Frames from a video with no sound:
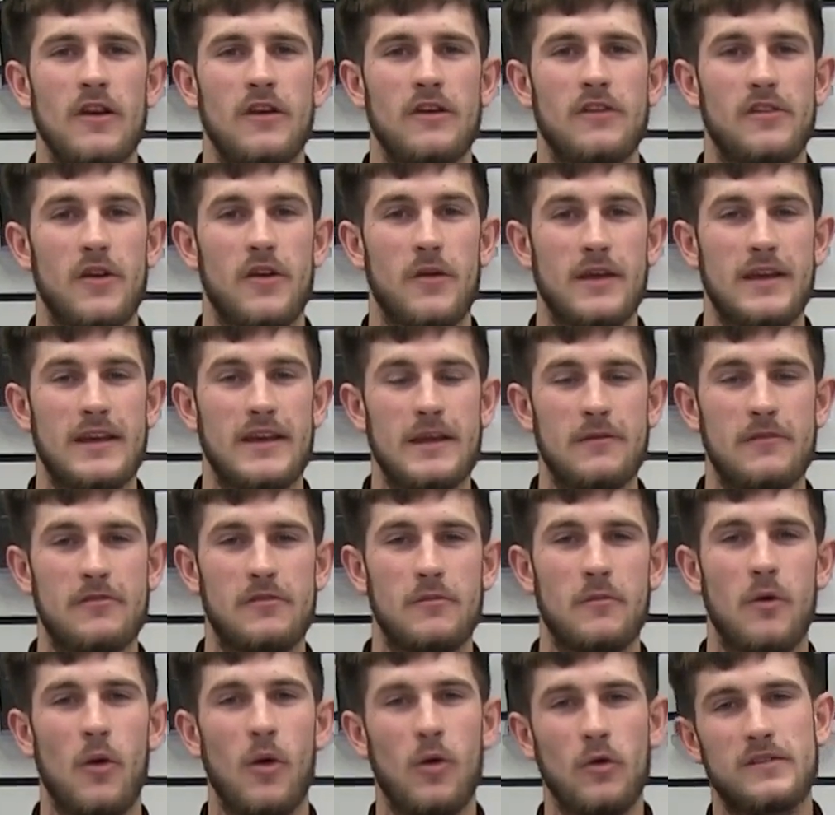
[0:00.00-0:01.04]
So it keeps
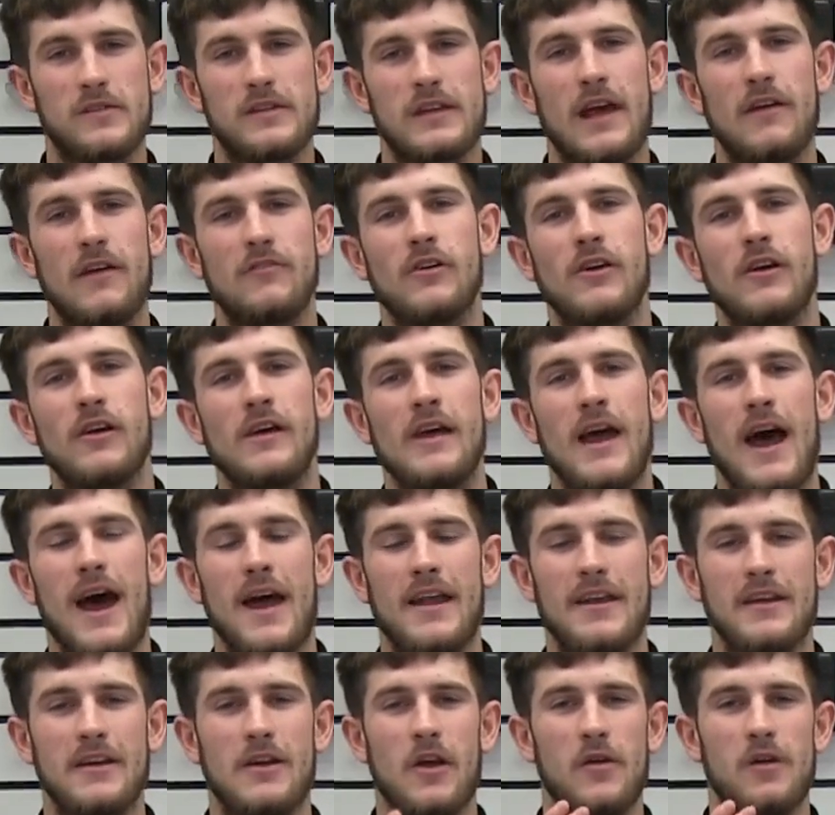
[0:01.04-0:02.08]
them all together
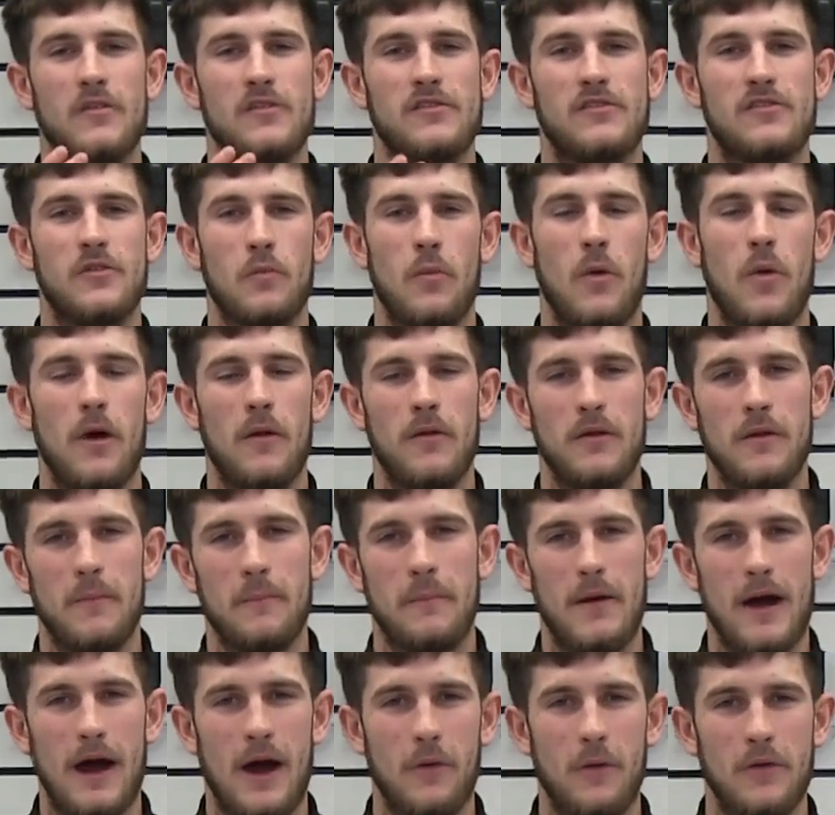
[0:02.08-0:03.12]
and it goes into one
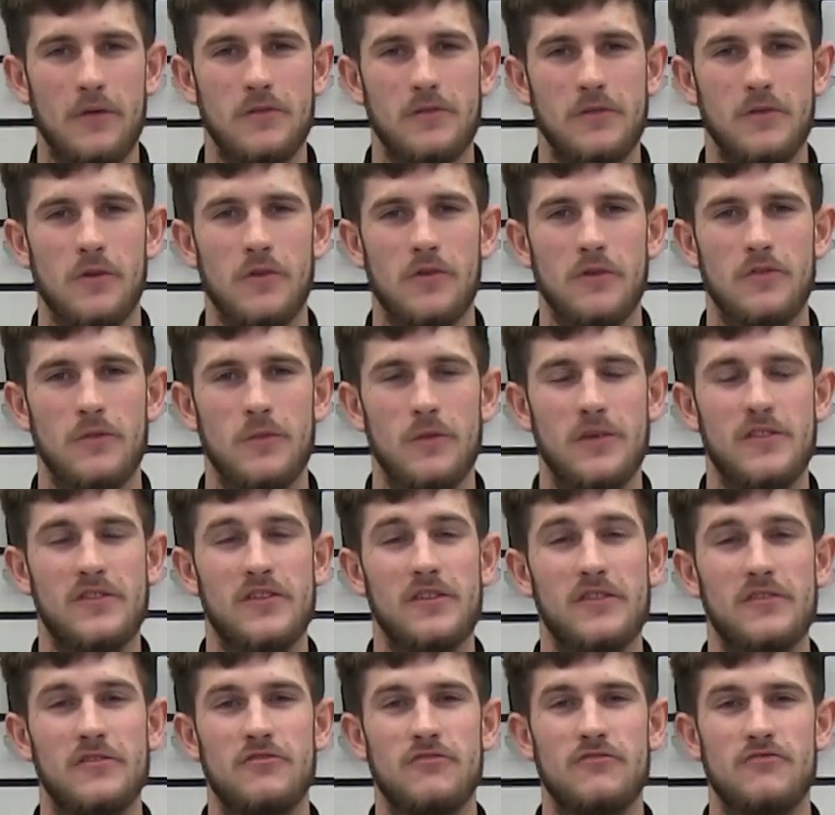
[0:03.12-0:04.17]
power source, which
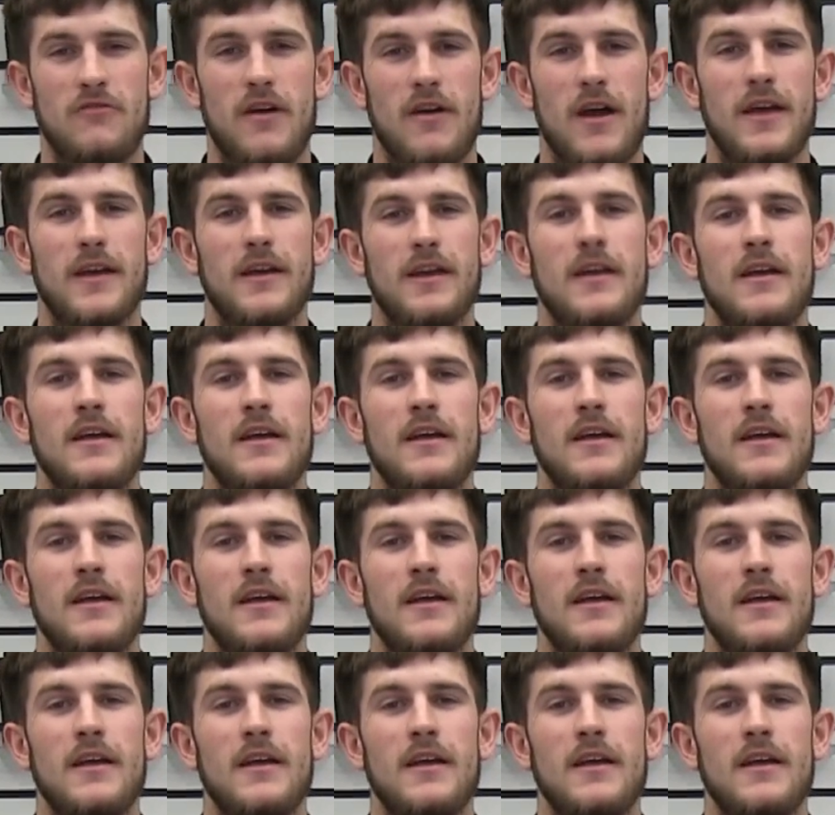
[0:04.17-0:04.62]
is great.